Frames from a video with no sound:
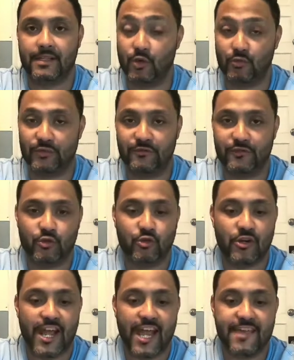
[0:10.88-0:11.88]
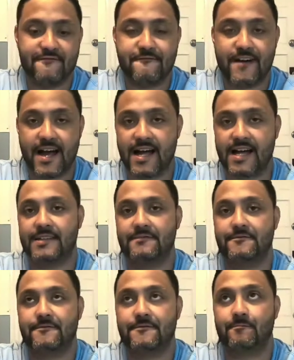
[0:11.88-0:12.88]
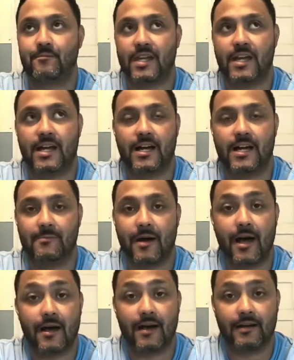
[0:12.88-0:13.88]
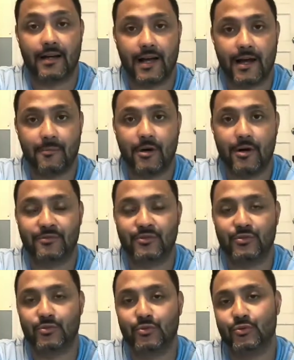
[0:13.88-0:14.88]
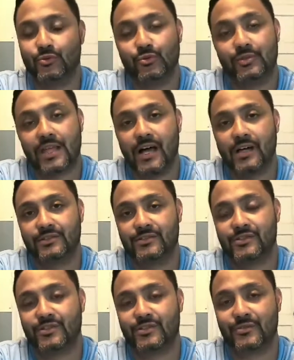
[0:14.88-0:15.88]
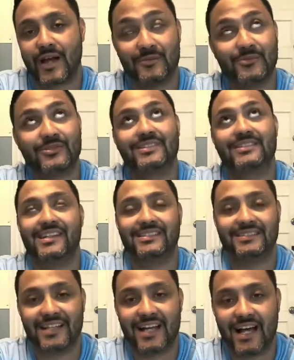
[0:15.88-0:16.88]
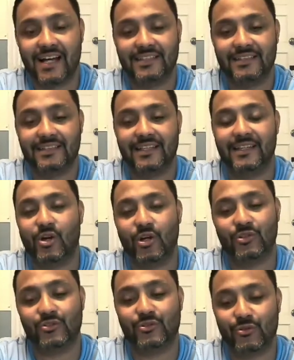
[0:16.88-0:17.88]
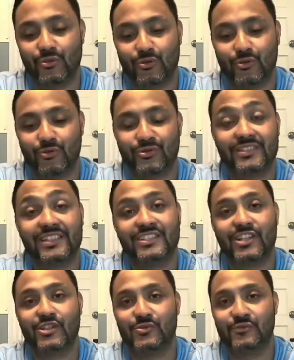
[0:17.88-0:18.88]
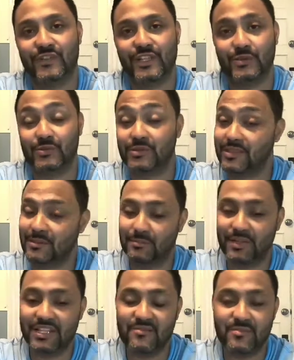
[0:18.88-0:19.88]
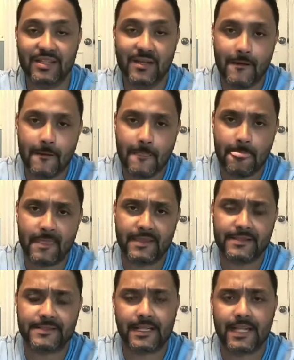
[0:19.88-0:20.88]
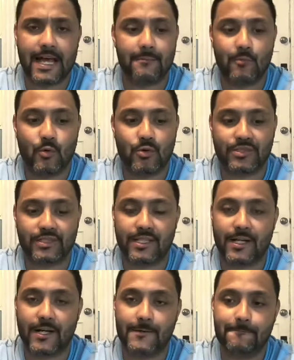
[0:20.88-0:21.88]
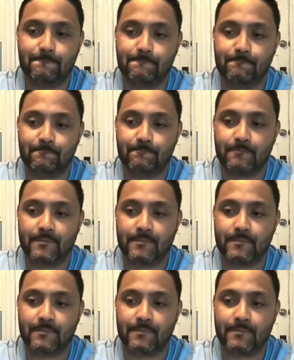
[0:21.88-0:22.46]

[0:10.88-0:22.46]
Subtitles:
the reviewer 85. I'm up to 2,000 subscribers, thank God, and also 600 videos. And believe me, there's a lot more to come,